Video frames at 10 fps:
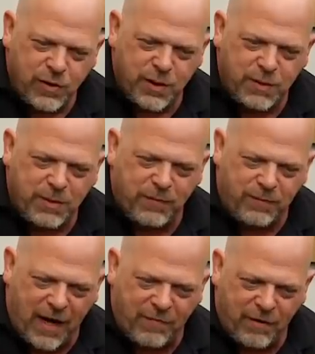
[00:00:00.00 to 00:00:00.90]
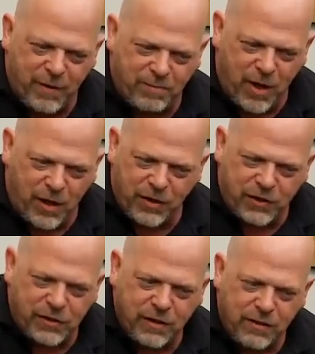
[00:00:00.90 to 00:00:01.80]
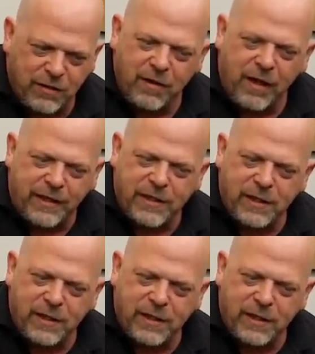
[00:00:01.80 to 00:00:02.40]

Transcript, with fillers: You spent 500 bucks on